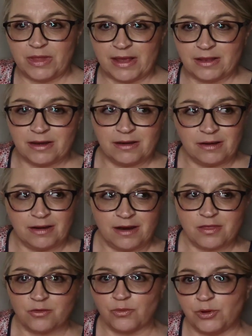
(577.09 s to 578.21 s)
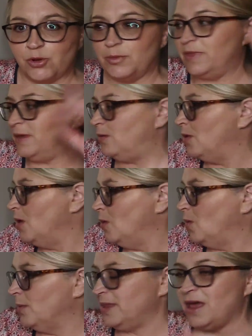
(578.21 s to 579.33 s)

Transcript: like in, in another room, and then warm